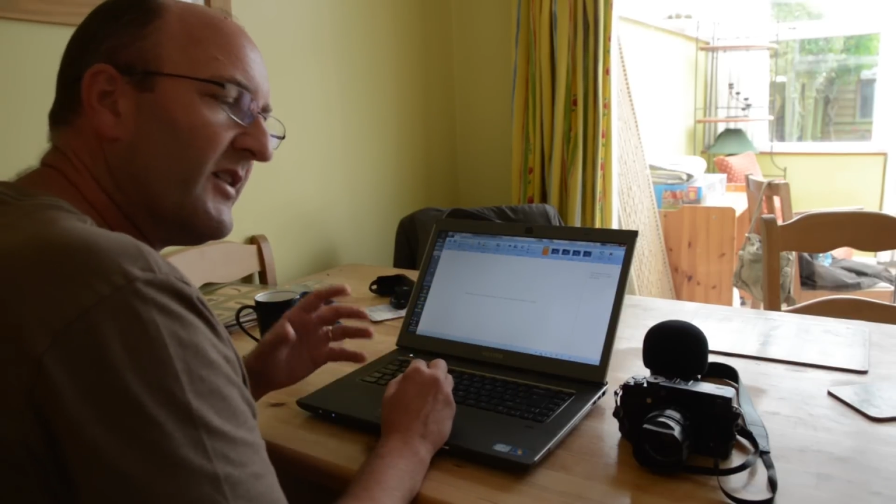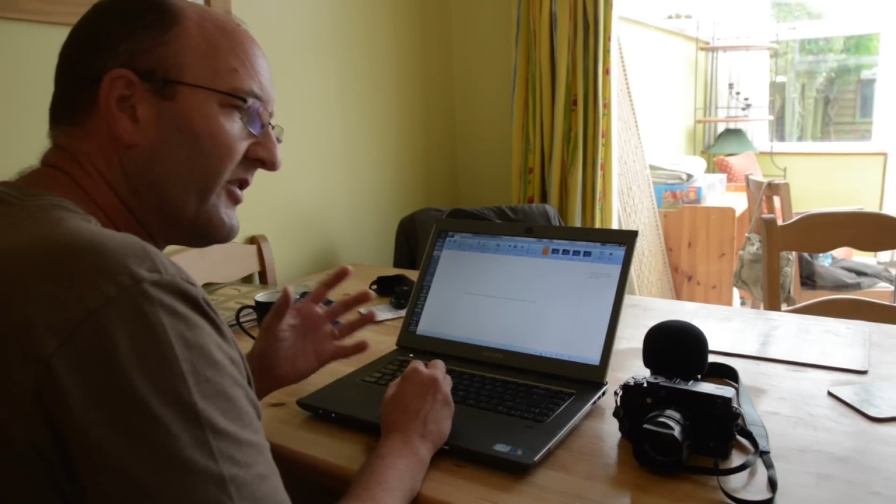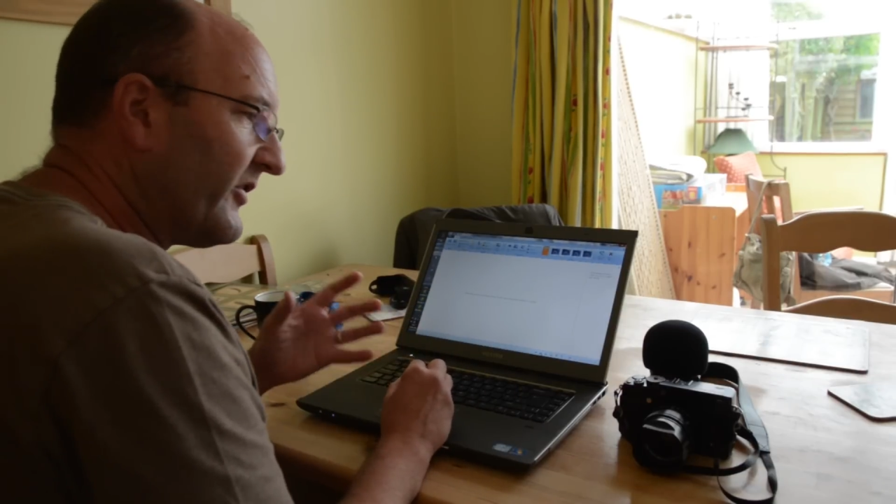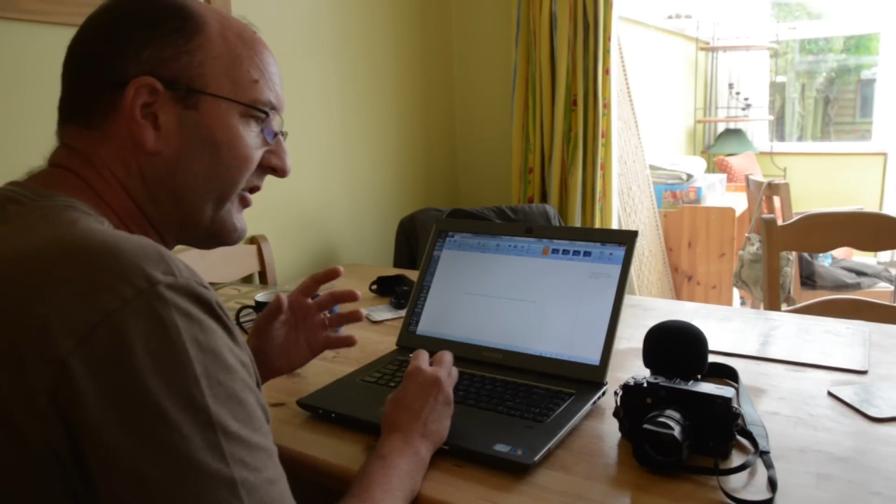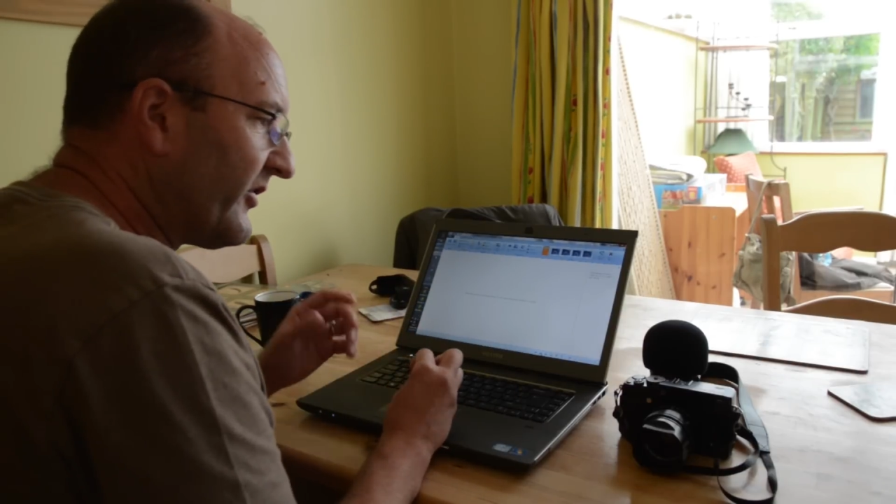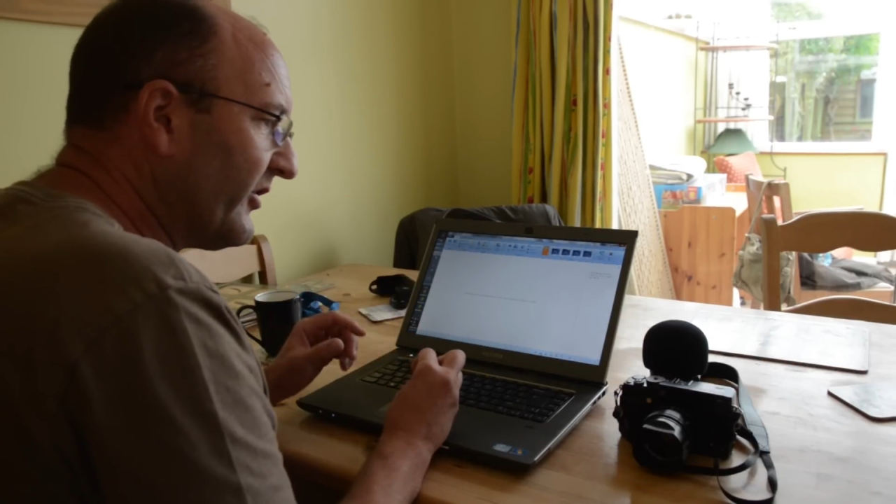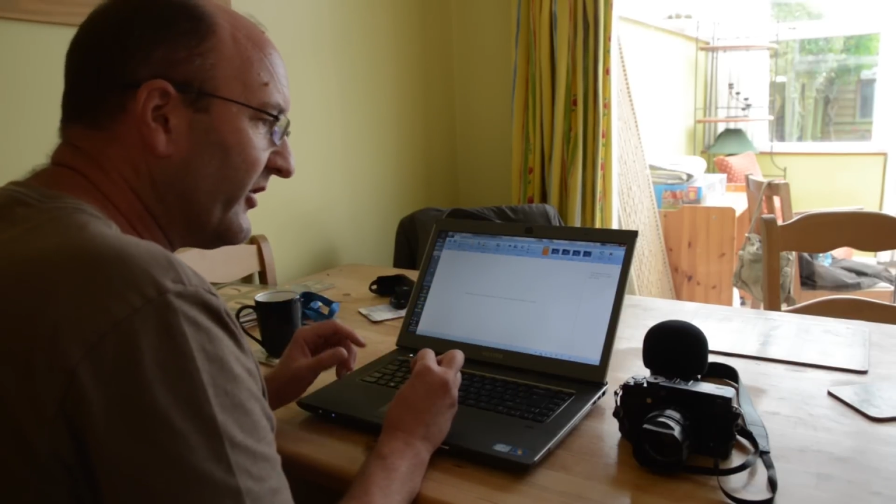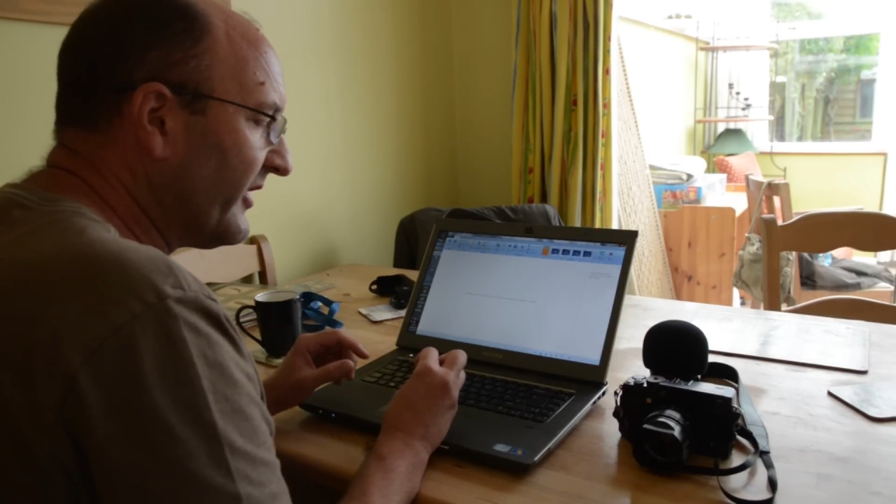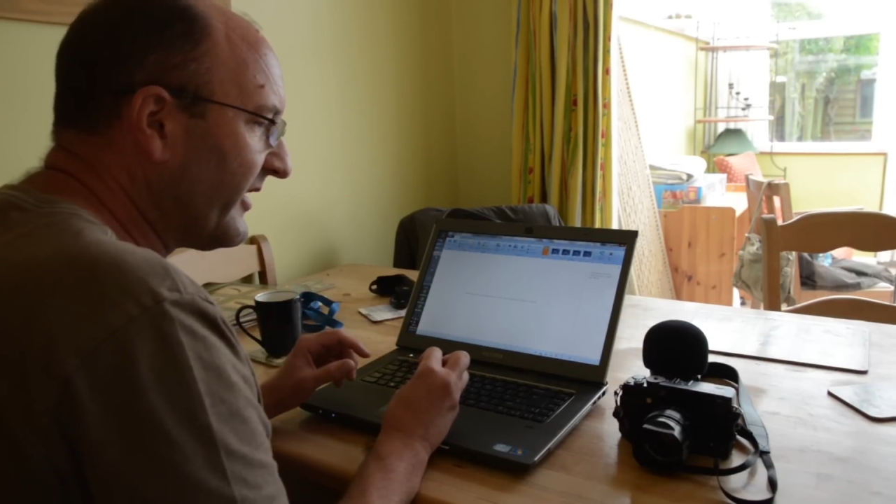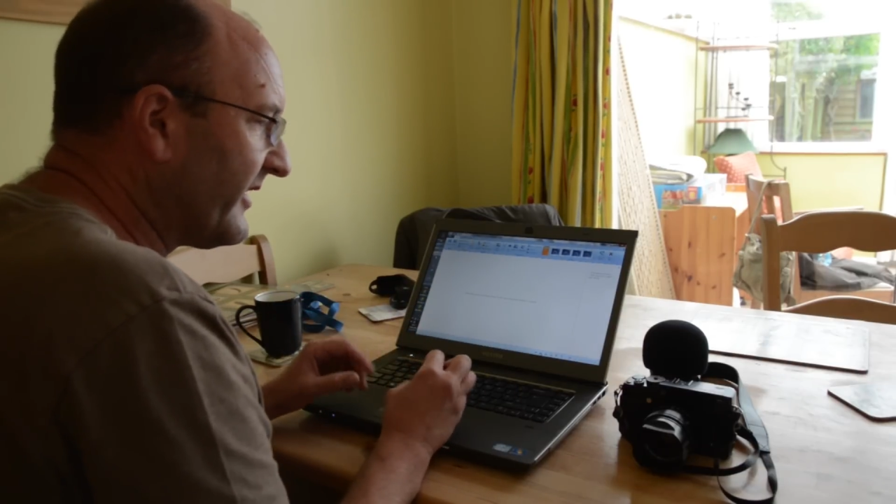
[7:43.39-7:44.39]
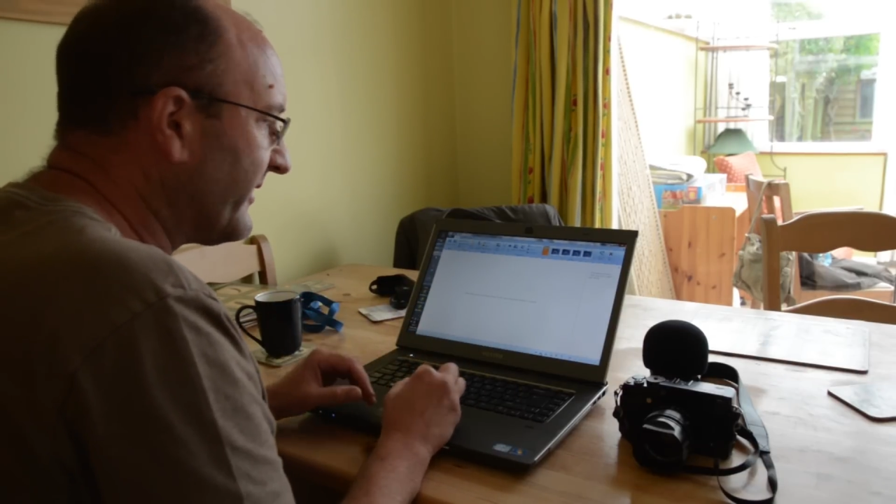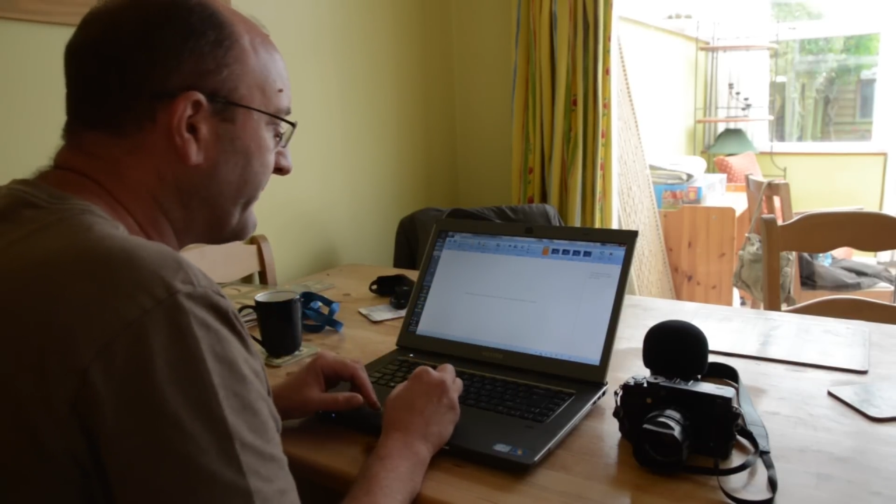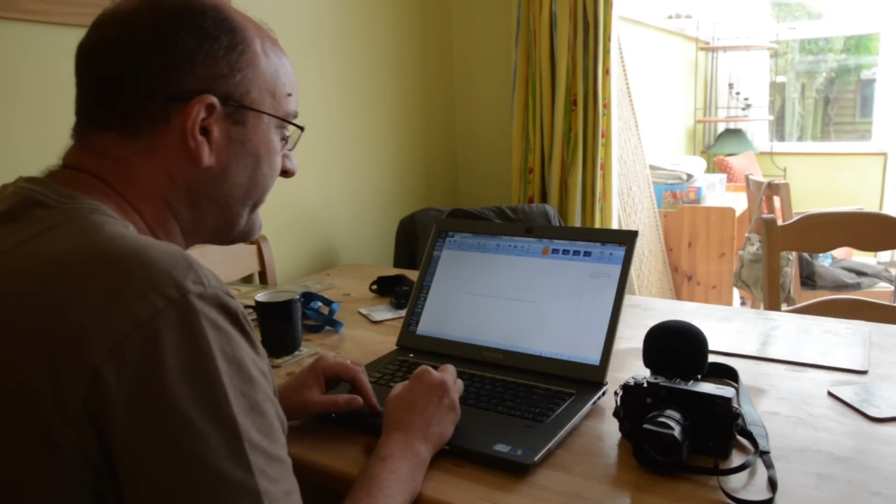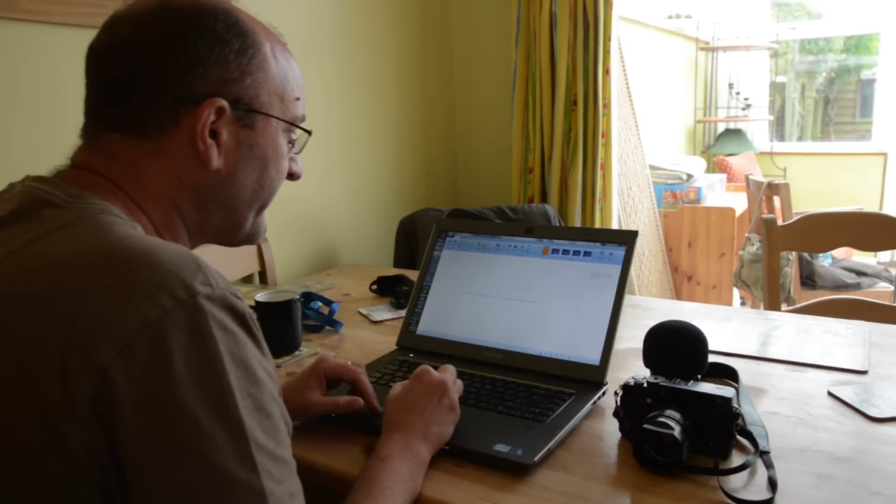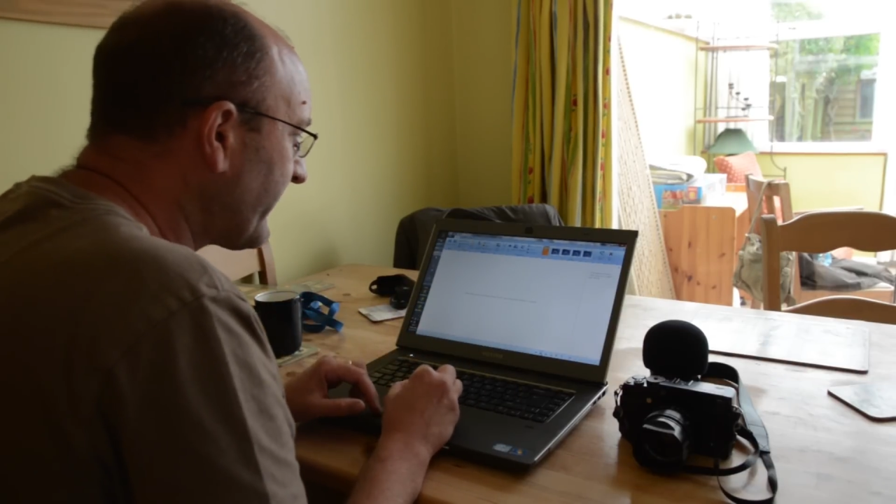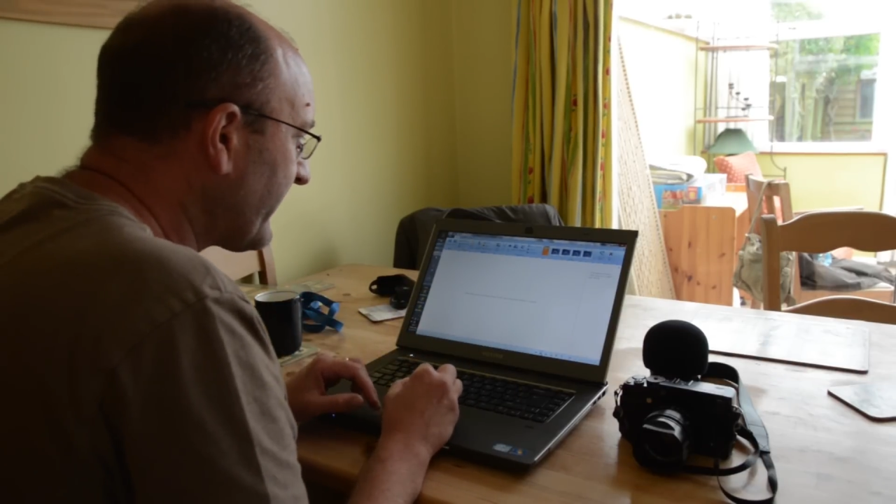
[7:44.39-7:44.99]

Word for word: there's a certain um,